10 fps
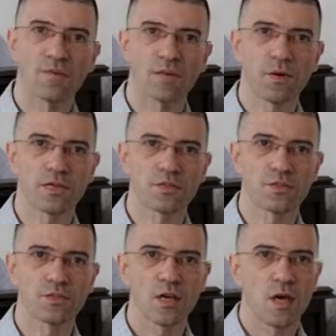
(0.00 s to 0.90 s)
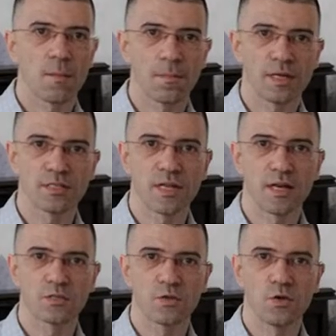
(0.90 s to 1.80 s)
any questions, please let
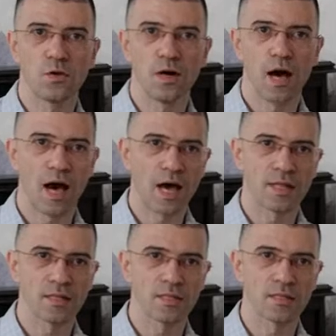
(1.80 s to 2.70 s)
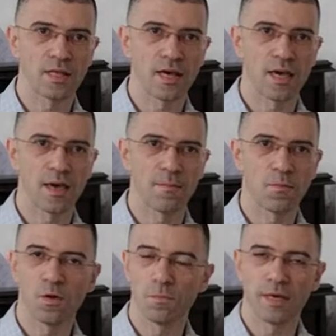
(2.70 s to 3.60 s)
us know, and we'll be